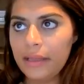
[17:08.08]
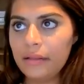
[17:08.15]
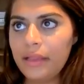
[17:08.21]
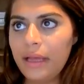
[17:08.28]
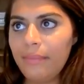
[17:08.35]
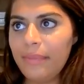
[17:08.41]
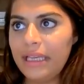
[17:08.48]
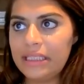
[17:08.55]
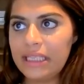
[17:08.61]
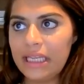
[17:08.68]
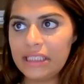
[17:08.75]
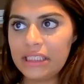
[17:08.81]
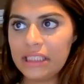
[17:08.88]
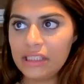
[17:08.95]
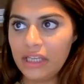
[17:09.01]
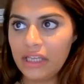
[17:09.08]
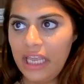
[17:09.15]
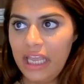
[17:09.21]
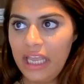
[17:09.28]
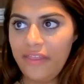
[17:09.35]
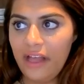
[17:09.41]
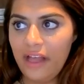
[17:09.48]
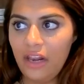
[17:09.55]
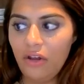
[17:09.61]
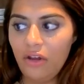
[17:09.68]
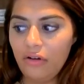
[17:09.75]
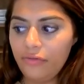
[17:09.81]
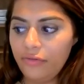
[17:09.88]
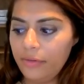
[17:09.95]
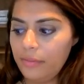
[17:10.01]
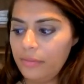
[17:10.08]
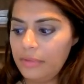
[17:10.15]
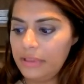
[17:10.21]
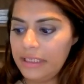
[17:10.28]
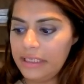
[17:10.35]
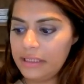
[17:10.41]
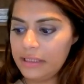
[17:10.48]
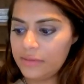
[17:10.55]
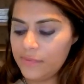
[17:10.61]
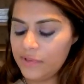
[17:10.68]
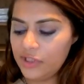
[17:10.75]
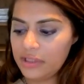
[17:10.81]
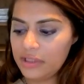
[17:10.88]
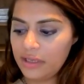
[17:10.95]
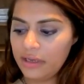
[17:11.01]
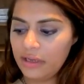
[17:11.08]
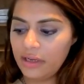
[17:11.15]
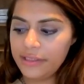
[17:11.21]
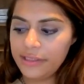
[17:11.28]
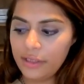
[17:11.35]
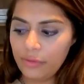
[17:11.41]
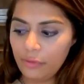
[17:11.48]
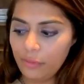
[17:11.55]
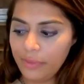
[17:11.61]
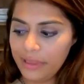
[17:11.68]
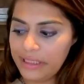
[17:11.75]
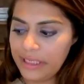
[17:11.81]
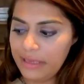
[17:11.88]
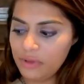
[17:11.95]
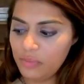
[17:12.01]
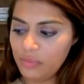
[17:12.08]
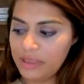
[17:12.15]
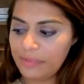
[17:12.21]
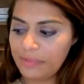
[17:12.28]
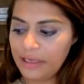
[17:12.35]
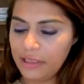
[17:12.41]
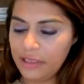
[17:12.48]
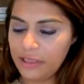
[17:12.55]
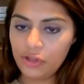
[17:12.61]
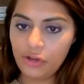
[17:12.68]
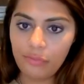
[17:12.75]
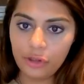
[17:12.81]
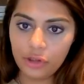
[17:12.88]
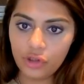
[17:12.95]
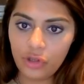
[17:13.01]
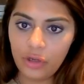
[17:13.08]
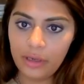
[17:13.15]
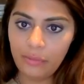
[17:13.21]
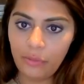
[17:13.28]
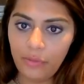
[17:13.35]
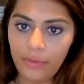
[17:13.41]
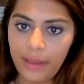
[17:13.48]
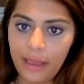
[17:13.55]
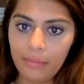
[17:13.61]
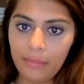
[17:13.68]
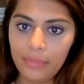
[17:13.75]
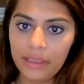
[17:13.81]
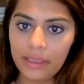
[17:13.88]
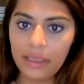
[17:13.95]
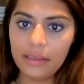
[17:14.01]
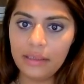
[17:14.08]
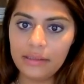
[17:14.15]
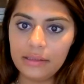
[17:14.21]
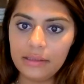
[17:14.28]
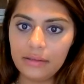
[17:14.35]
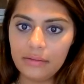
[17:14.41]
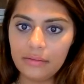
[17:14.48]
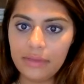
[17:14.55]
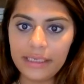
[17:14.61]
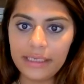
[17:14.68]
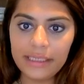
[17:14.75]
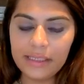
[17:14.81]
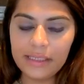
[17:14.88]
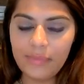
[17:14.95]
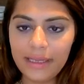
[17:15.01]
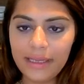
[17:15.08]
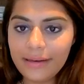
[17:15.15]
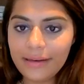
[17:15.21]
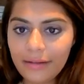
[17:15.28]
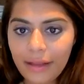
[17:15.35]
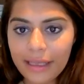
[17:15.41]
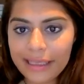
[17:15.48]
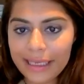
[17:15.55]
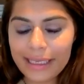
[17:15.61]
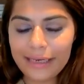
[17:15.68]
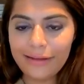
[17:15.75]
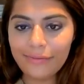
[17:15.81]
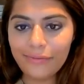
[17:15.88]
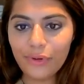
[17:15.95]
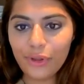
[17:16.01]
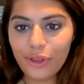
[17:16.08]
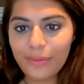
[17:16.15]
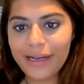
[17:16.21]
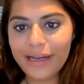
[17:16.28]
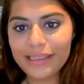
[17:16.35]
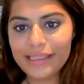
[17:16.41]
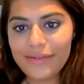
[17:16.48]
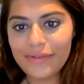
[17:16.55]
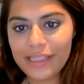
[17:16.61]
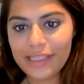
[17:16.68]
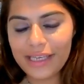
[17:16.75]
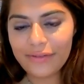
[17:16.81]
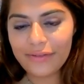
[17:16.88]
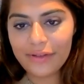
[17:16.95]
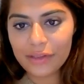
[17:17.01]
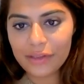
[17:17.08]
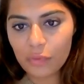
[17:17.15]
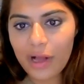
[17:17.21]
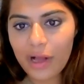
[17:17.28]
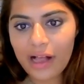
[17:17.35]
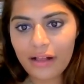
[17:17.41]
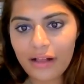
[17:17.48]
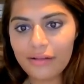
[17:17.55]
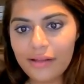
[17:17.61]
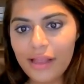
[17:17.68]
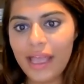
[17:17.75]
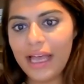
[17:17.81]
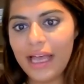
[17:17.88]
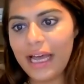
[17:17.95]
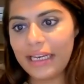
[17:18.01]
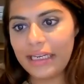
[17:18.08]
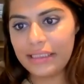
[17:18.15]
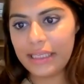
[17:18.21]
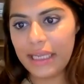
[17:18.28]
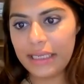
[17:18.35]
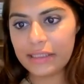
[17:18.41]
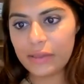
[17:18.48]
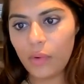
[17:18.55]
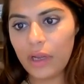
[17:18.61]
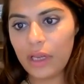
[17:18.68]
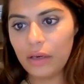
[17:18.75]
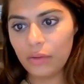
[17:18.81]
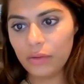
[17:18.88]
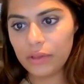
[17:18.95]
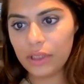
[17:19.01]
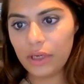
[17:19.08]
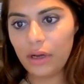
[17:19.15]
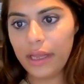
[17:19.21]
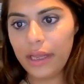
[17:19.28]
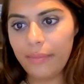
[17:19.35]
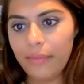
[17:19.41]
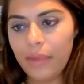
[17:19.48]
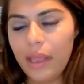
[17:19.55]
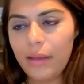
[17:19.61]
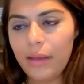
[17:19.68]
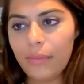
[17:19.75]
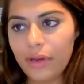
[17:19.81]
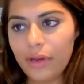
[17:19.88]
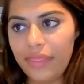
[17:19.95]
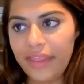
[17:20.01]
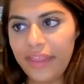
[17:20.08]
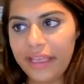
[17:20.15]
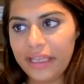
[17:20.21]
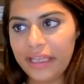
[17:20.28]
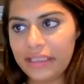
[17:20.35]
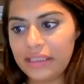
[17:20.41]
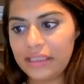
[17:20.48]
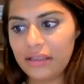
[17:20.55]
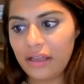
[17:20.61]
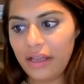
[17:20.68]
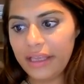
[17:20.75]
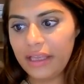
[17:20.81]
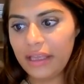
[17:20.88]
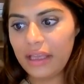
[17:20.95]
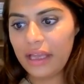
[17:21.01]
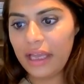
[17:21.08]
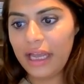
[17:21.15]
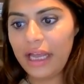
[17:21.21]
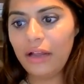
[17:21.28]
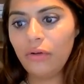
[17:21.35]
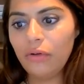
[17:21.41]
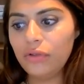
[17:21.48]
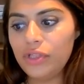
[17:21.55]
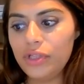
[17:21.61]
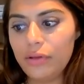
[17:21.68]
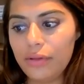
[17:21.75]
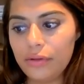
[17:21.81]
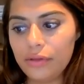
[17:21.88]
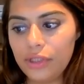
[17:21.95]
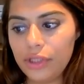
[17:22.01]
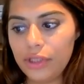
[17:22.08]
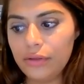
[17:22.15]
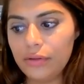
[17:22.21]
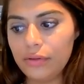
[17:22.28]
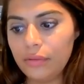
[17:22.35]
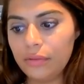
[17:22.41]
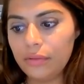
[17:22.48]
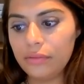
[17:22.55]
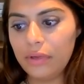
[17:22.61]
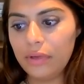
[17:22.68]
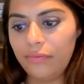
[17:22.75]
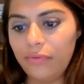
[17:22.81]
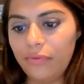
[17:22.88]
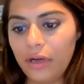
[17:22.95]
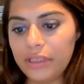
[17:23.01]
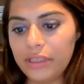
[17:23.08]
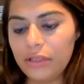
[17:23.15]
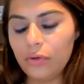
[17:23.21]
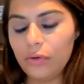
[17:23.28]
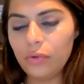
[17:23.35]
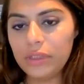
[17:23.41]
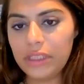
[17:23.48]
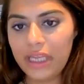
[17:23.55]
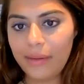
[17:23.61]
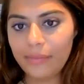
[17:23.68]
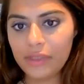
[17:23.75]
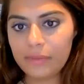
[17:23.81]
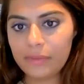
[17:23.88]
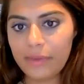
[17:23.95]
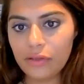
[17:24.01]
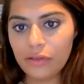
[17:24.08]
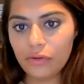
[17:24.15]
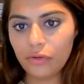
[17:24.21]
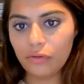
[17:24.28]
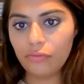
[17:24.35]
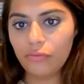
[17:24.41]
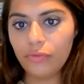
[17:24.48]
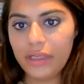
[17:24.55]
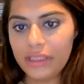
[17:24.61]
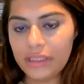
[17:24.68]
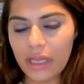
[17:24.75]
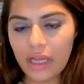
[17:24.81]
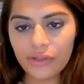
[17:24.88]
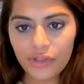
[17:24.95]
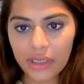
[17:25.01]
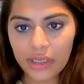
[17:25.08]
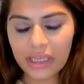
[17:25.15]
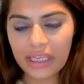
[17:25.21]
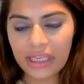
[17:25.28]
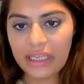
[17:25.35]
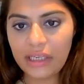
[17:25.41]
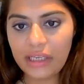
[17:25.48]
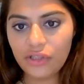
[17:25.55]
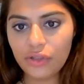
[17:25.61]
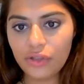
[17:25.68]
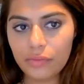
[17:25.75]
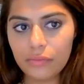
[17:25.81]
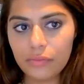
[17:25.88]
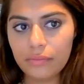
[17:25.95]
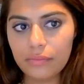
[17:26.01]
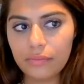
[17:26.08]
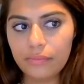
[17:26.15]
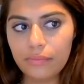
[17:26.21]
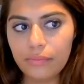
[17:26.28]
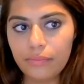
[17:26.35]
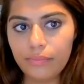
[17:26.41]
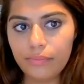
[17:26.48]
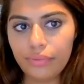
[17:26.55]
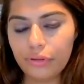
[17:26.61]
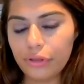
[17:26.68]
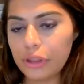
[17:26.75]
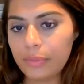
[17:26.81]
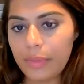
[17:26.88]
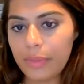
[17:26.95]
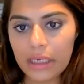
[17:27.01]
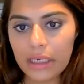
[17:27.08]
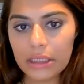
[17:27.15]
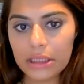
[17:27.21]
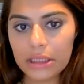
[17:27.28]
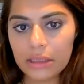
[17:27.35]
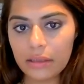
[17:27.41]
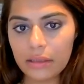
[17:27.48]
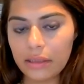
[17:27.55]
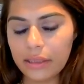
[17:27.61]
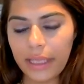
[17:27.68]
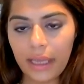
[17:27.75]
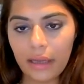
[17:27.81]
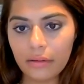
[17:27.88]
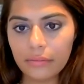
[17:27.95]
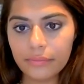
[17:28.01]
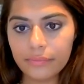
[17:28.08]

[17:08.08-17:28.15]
that makes sense, because I hear that a lot from leaders, which is like, I don't want my team to be spending so much time on that because they need to be like hitting volume activity as well, and it takes quite a long time. But I think like, how long do you advise your team to spend on researching each prospect and account?